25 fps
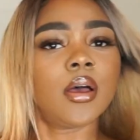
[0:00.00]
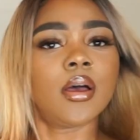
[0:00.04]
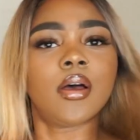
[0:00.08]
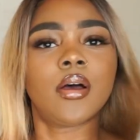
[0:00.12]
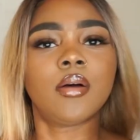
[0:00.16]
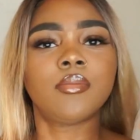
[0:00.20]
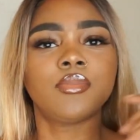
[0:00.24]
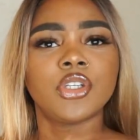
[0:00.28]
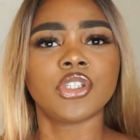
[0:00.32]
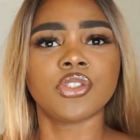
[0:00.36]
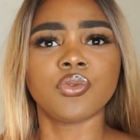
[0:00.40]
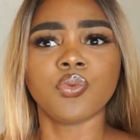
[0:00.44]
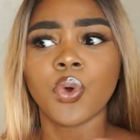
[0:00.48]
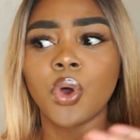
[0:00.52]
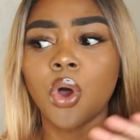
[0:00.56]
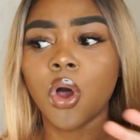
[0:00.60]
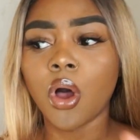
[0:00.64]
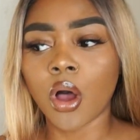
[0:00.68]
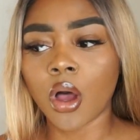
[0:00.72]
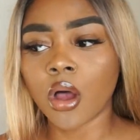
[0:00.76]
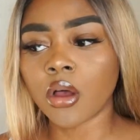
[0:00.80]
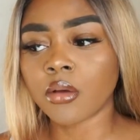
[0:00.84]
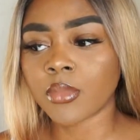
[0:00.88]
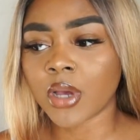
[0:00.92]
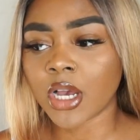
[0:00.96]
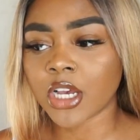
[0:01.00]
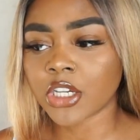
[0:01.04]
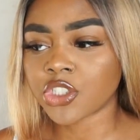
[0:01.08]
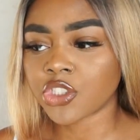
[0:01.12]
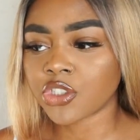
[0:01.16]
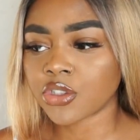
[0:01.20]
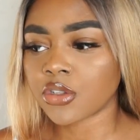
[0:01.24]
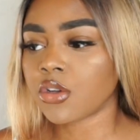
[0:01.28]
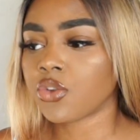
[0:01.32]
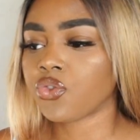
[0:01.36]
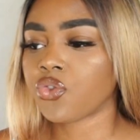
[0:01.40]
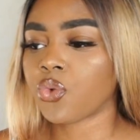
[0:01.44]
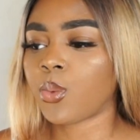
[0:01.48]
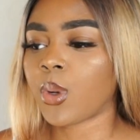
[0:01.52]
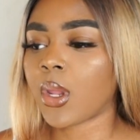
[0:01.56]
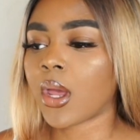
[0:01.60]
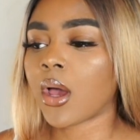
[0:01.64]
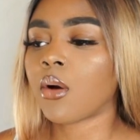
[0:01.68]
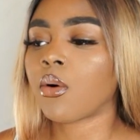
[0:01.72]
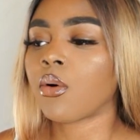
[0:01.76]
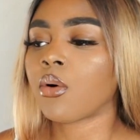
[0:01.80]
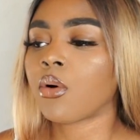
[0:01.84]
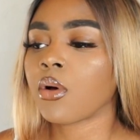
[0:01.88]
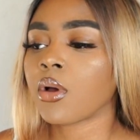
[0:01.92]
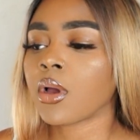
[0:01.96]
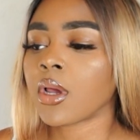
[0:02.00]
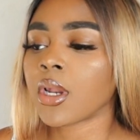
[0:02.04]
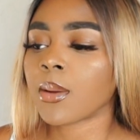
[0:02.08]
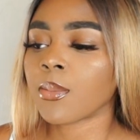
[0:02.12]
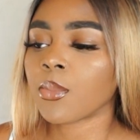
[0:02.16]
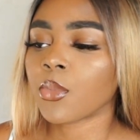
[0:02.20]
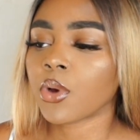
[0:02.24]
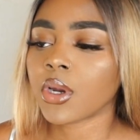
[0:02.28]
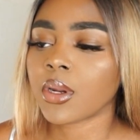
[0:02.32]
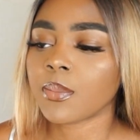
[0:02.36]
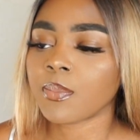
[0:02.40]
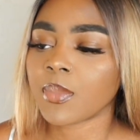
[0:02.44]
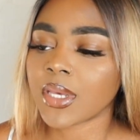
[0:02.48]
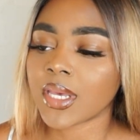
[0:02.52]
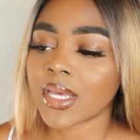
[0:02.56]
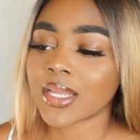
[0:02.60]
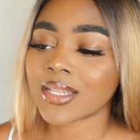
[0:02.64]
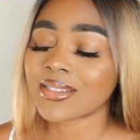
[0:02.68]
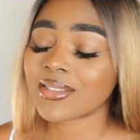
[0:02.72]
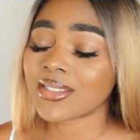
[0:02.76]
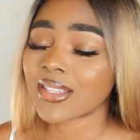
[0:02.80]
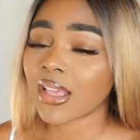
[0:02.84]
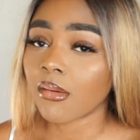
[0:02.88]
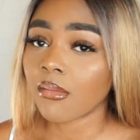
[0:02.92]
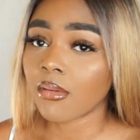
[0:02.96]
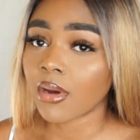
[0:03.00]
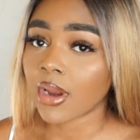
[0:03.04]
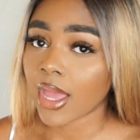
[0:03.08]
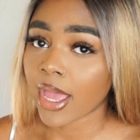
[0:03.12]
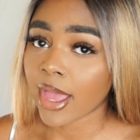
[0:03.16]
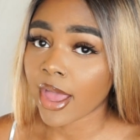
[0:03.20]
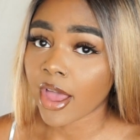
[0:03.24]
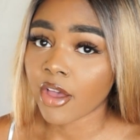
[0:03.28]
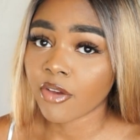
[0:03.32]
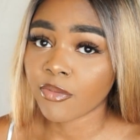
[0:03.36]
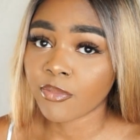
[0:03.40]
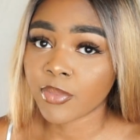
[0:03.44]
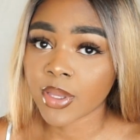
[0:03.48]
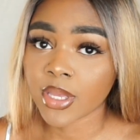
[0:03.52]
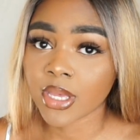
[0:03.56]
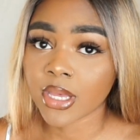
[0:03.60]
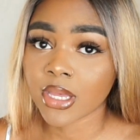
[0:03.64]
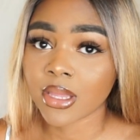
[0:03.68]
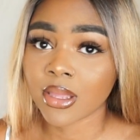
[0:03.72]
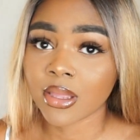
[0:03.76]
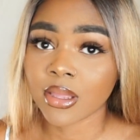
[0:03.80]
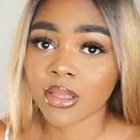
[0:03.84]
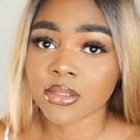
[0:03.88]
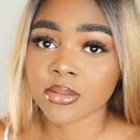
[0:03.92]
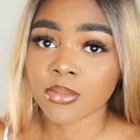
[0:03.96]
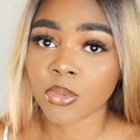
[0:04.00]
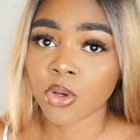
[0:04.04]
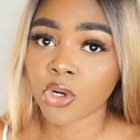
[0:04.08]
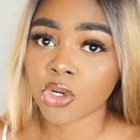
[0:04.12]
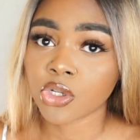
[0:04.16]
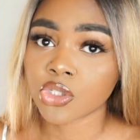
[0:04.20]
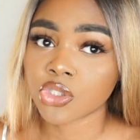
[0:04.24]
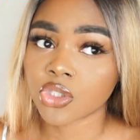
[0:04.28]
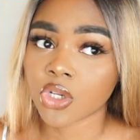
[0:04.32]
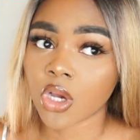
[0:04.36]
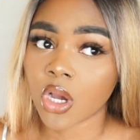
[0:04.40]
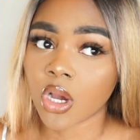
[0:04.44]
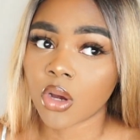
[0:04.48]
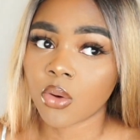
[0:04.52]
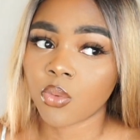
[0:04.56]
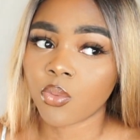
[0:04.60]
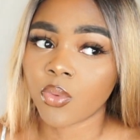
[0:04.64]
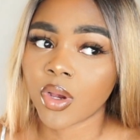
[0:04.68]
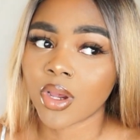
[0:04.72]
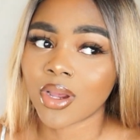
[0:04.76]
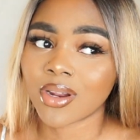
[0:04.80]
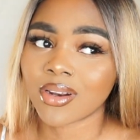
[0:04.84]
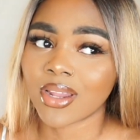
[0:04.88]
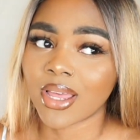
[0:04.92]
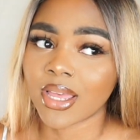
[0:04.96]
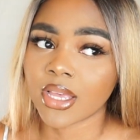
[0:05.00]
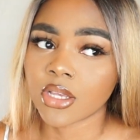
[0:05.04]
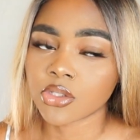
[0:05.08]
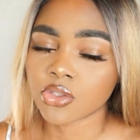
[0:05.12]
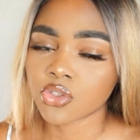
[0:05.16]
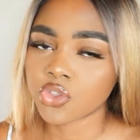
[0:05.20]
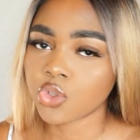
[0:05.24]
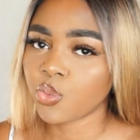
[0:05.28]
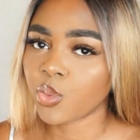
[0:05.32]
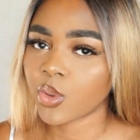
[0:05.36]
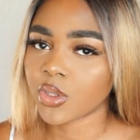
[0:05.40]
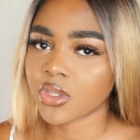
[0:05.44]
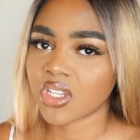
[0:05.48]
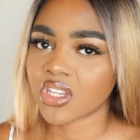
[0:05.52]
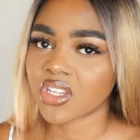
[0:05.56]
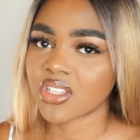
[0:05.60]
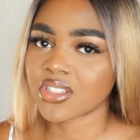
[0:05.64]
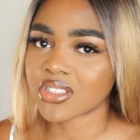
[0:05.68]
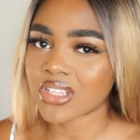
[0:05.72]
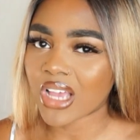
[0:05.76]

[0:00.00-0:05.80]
Um, just with all my shoes from now on, I'm gonna be getting seven and a half because I'm gonna start wearing like super thick